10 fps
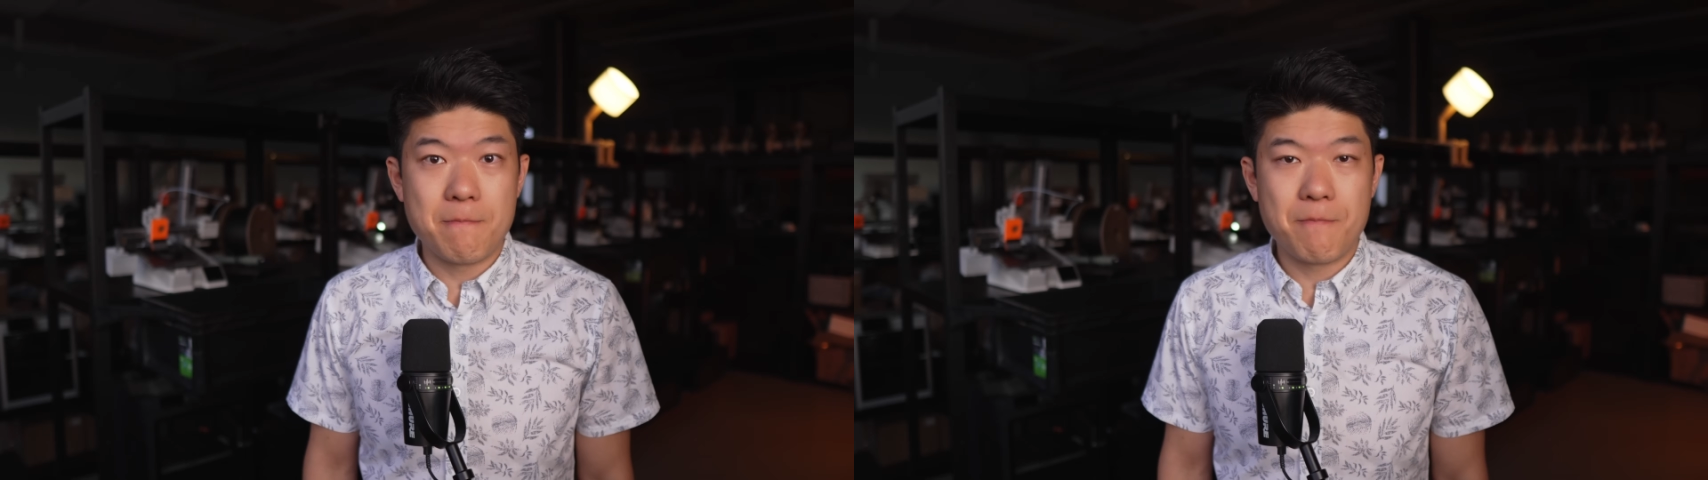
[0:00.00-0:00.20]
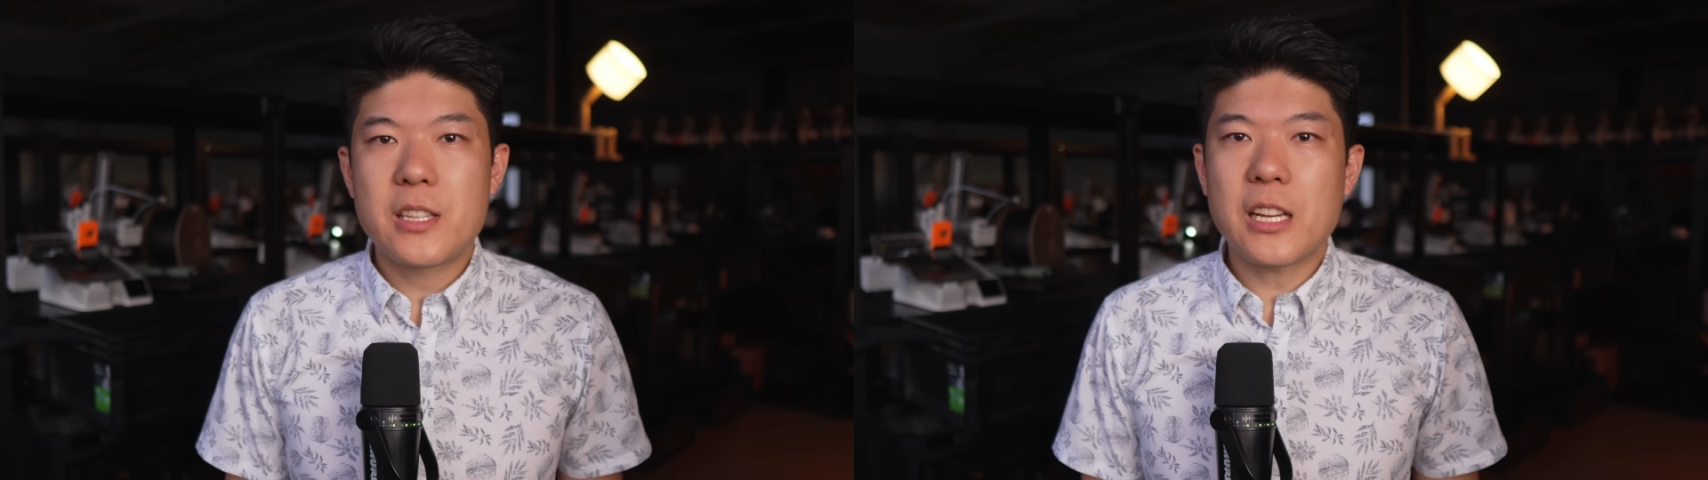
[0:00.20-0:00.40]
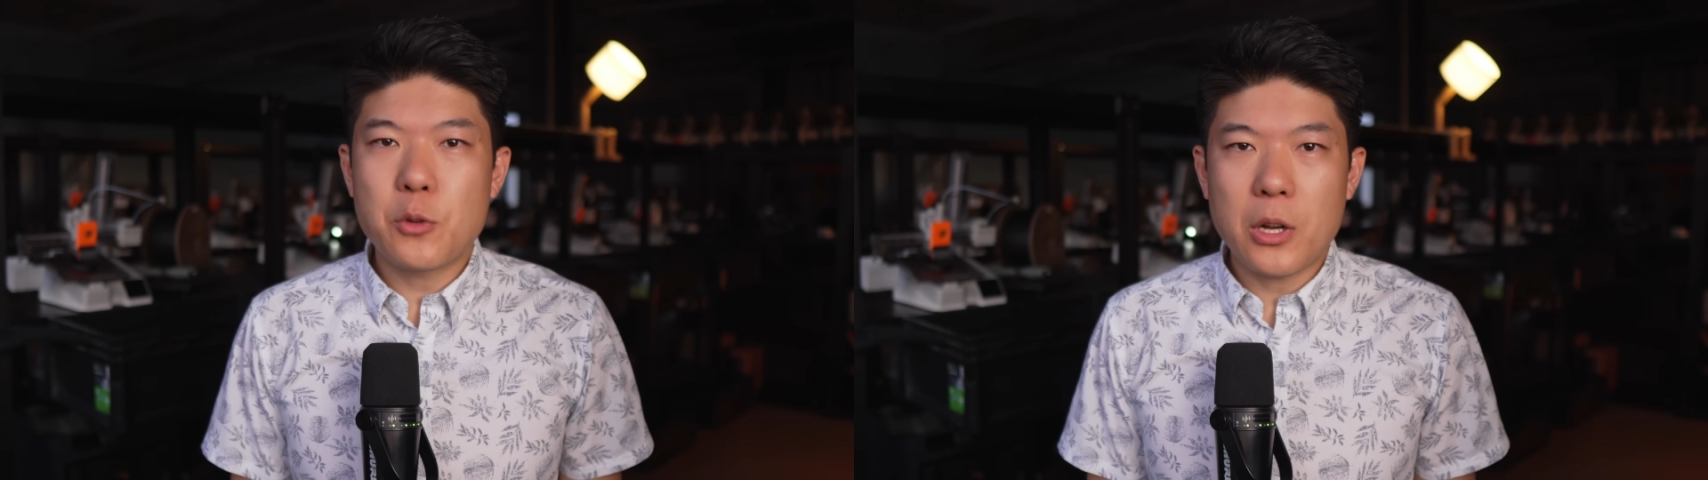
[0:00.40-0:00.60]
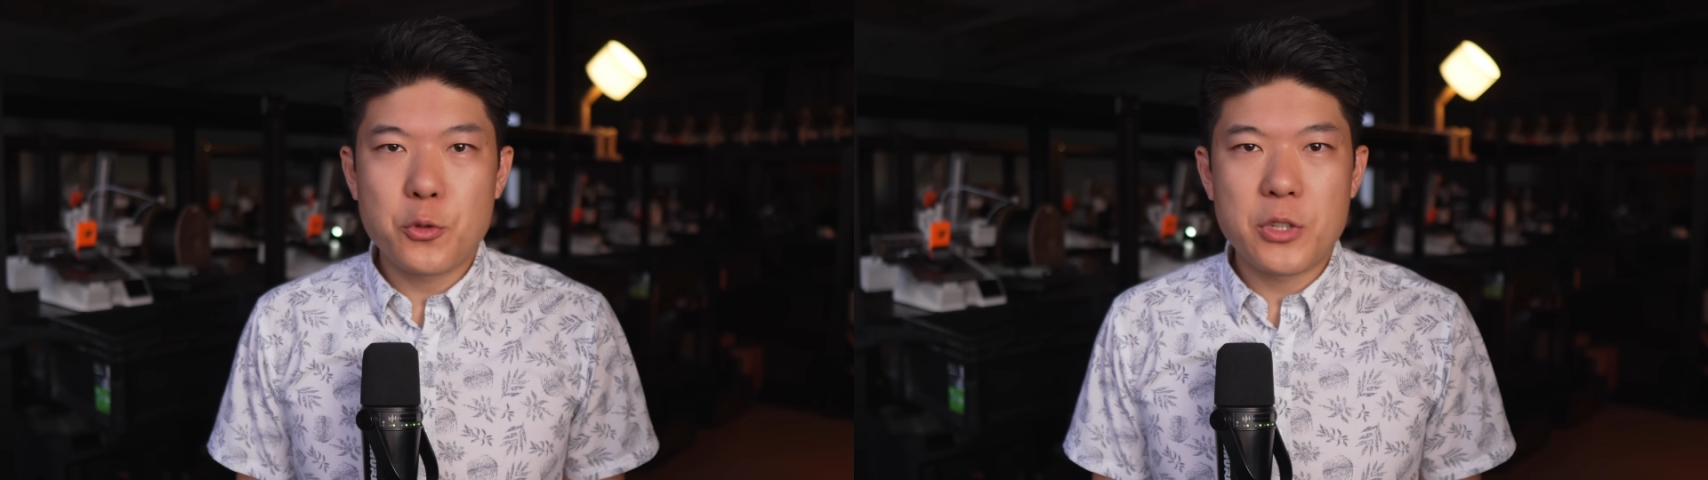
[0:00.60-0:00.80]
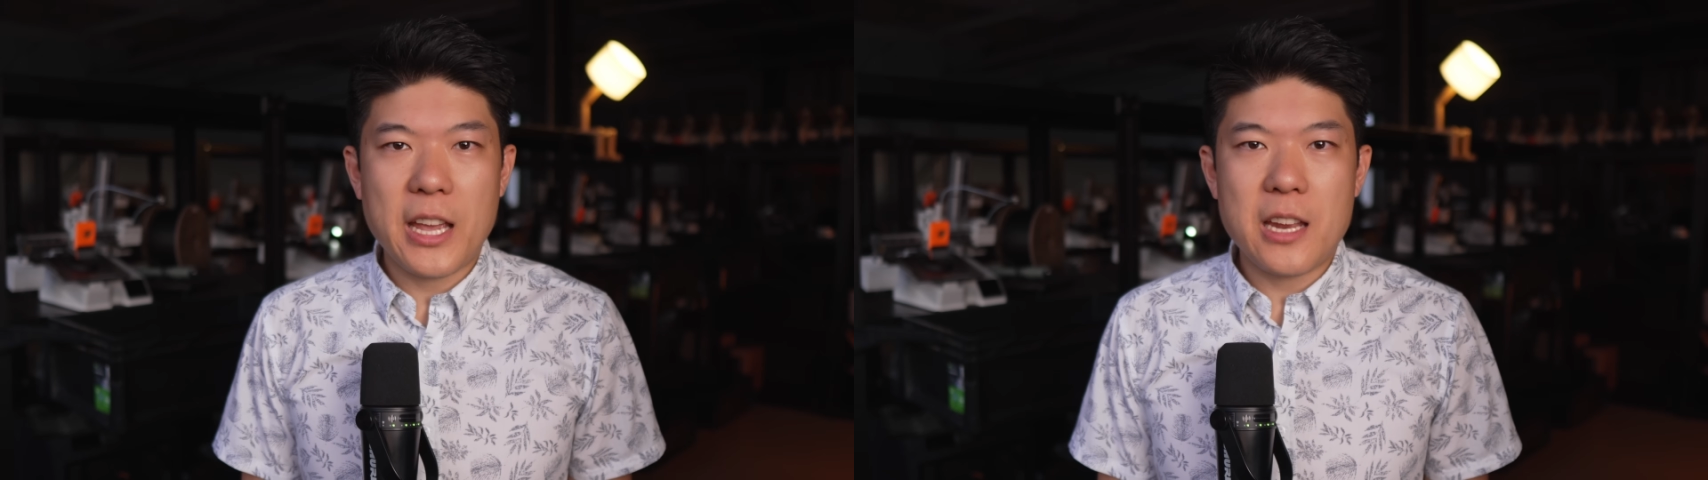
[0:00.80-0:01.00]
Stick around
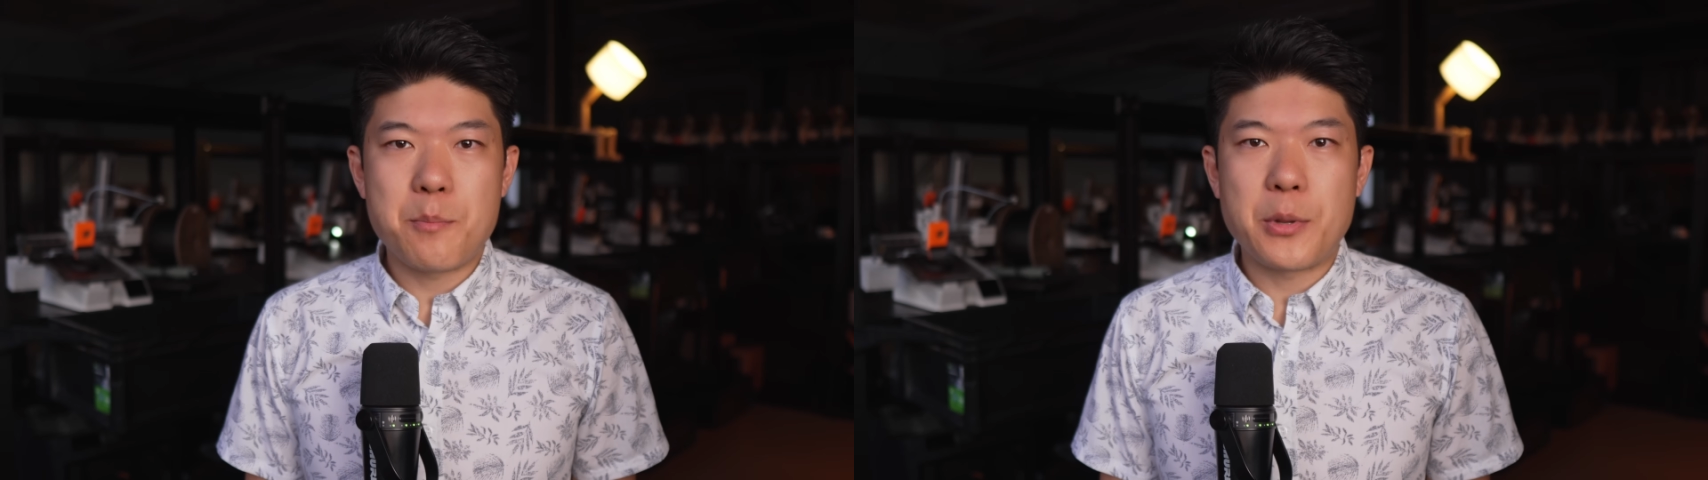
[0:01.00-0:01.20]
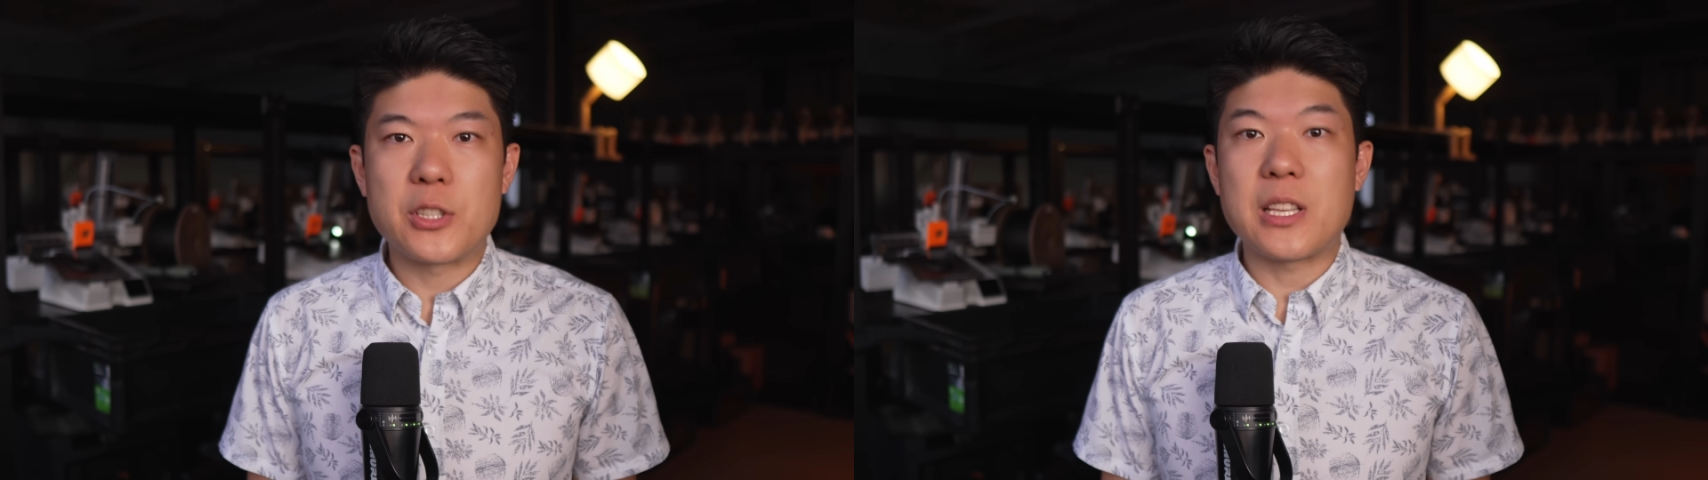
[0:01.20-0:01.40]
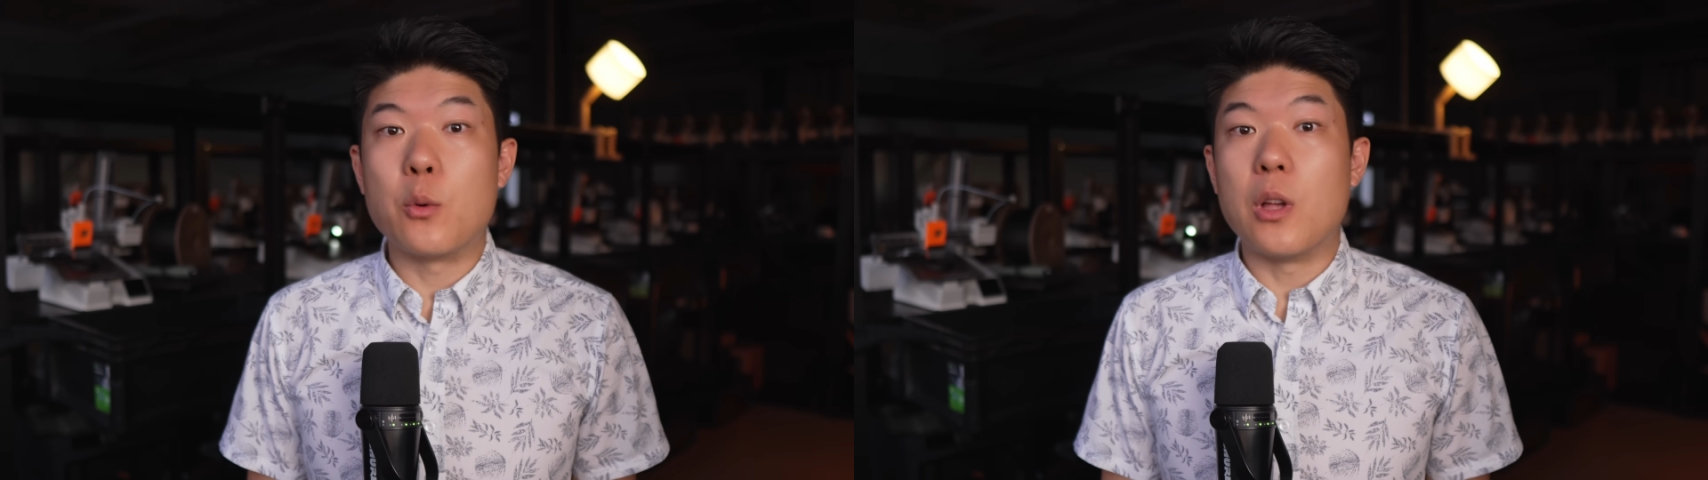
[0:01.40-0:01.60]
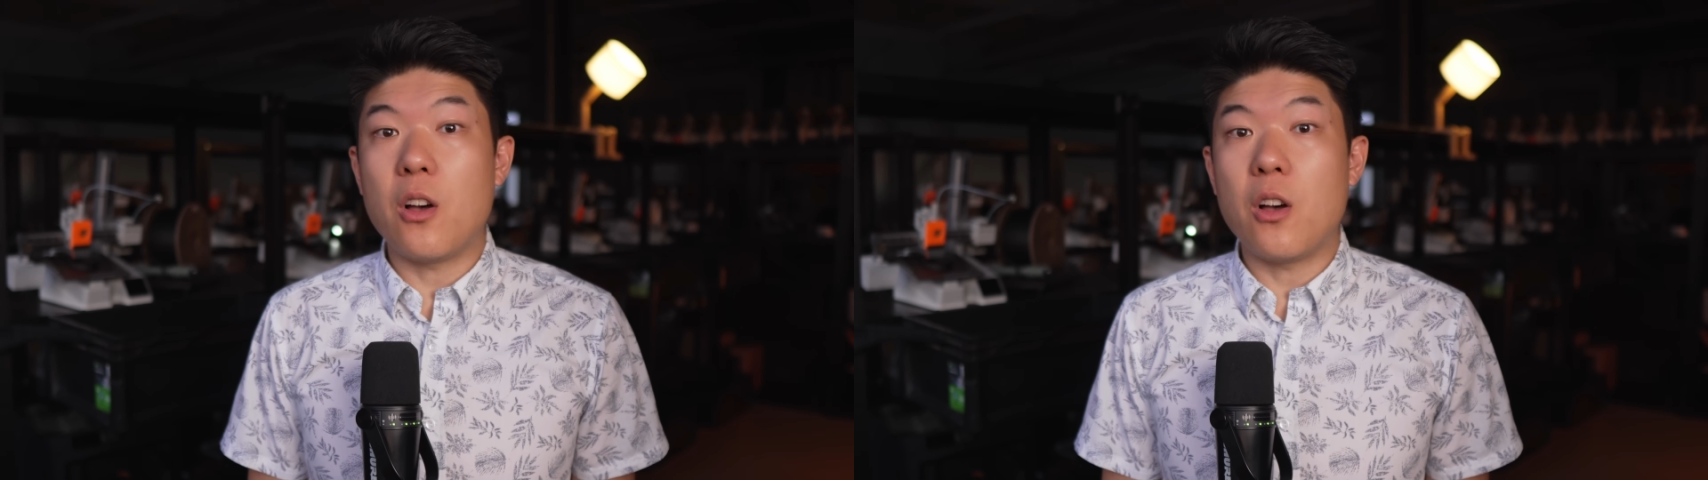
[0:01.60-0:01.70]
to the end because I will